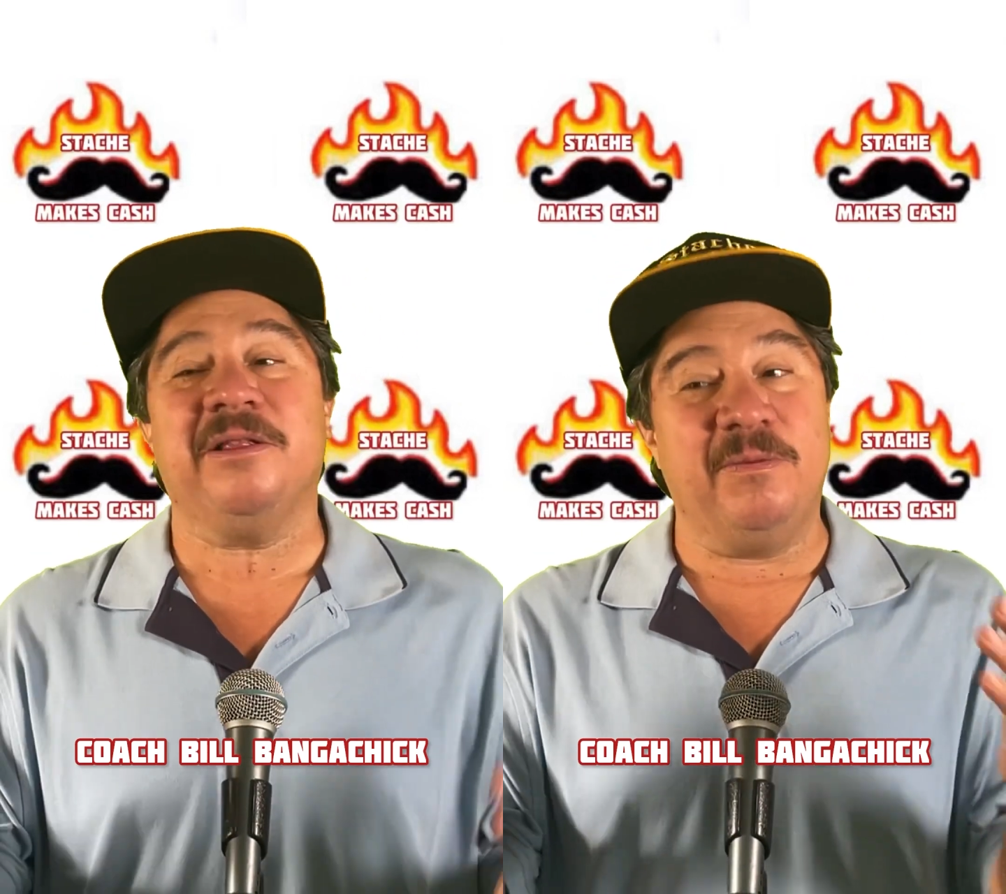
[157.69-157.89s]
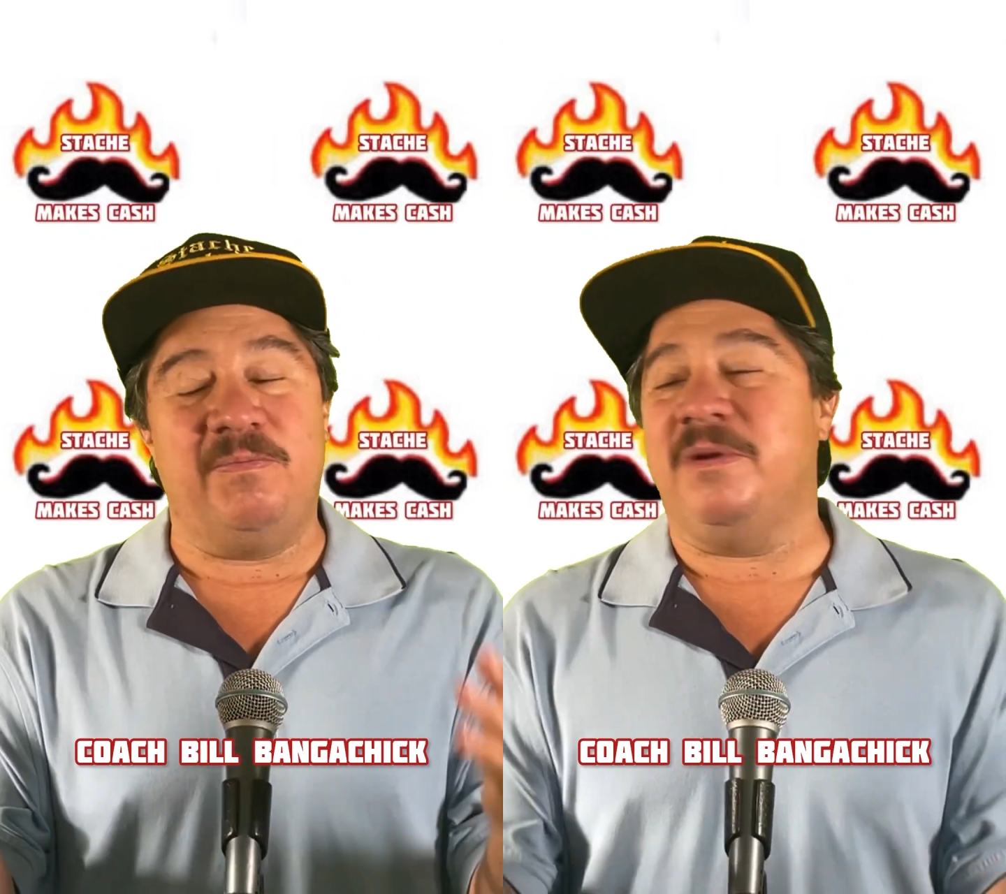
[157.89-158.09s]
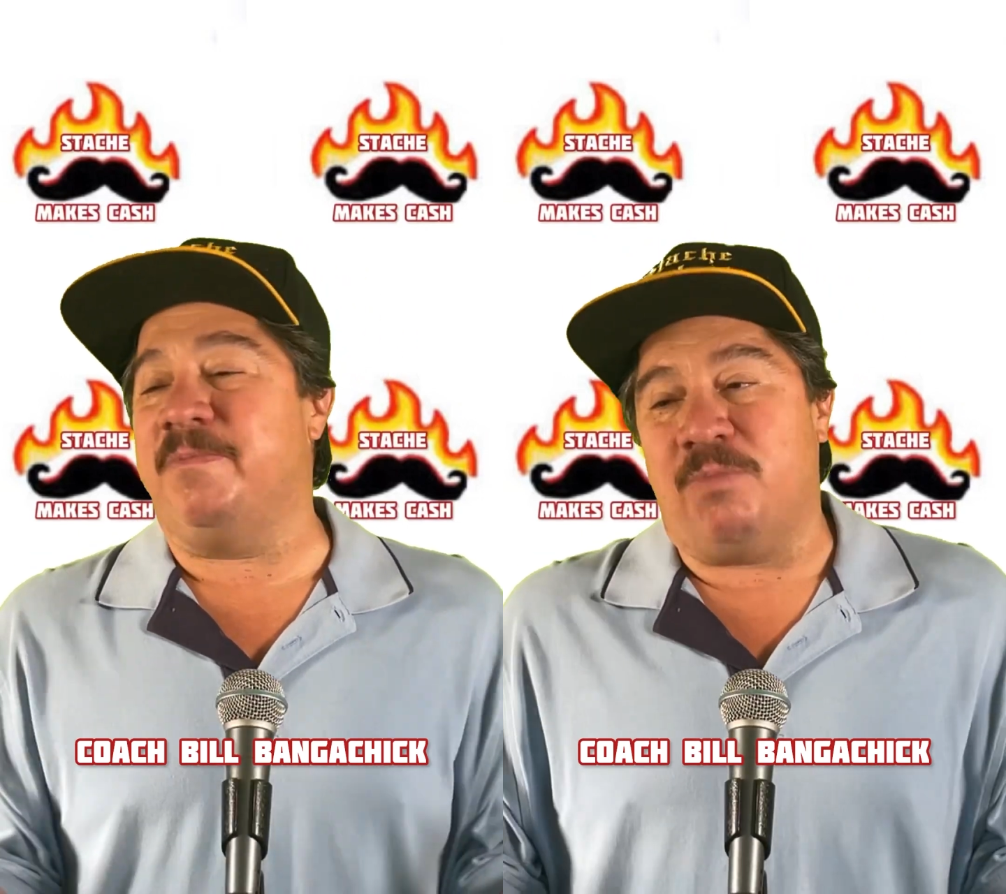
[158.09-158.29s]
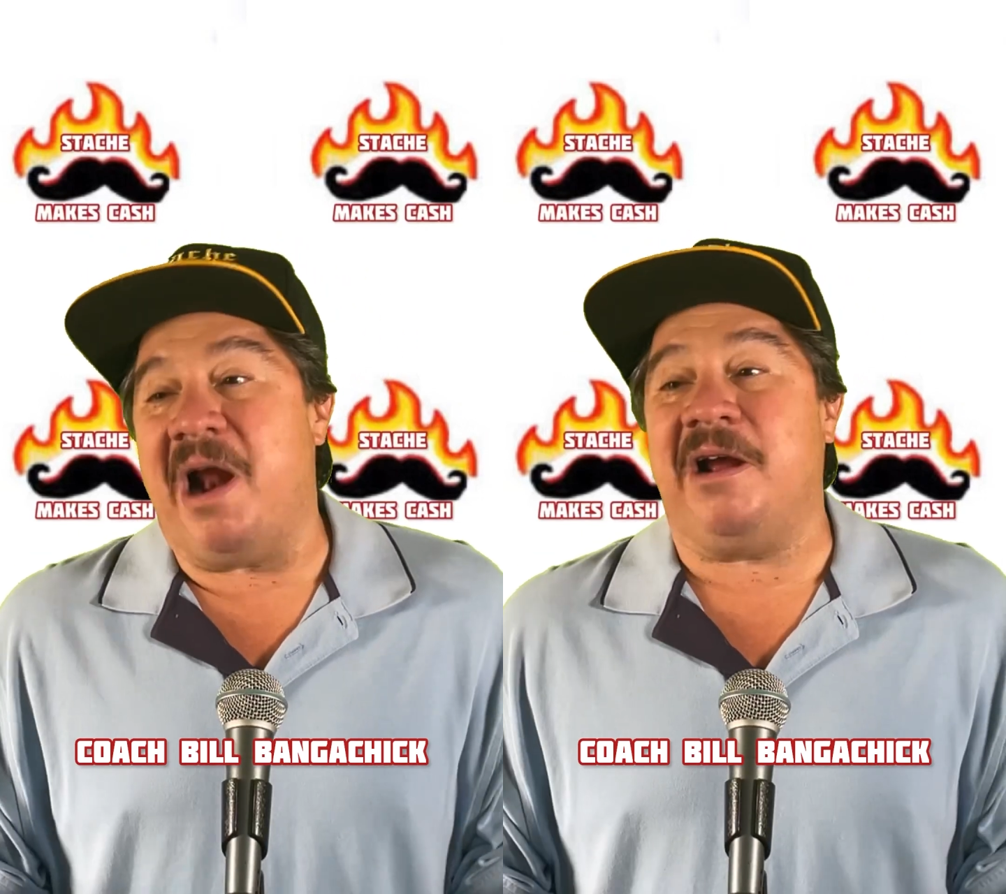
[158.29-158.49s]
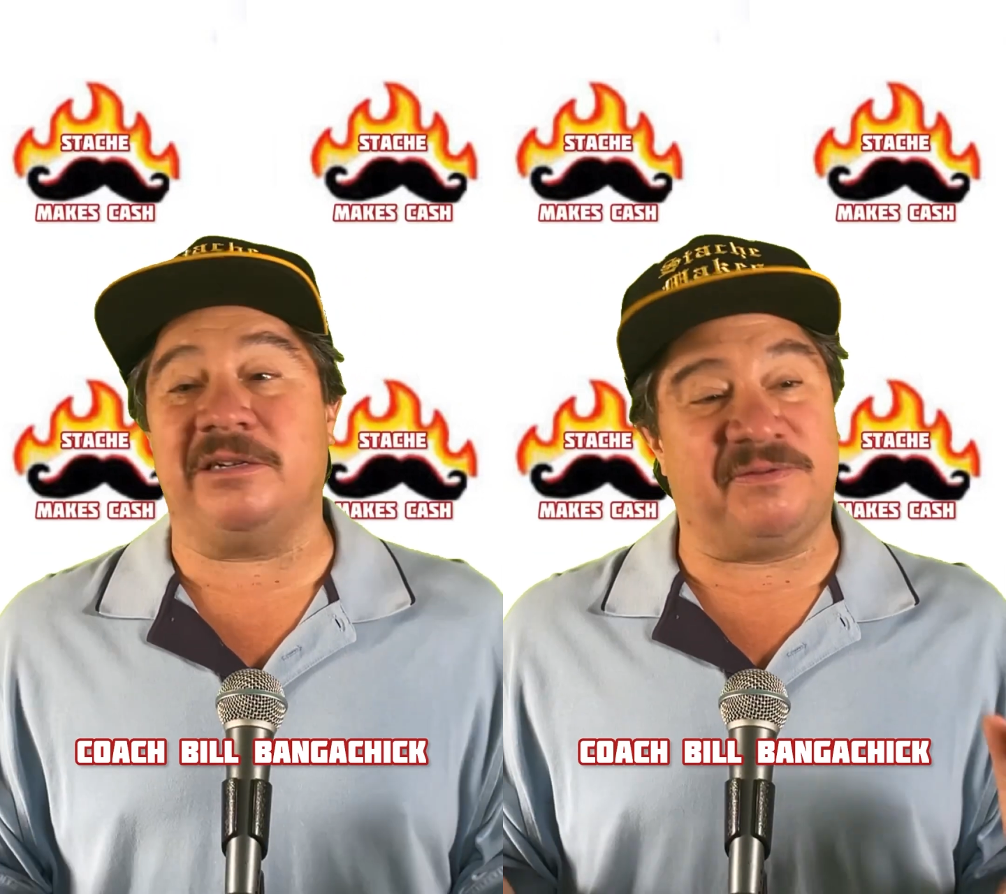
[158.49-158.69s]
the
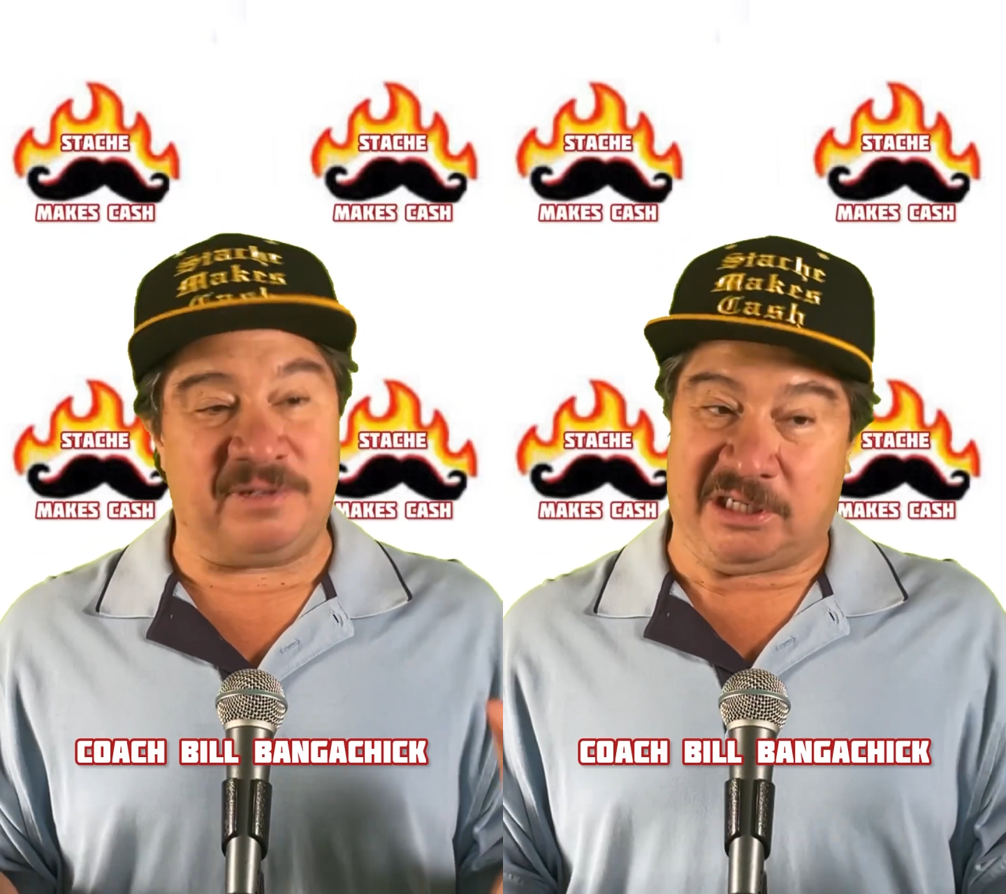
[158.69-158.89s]
Browns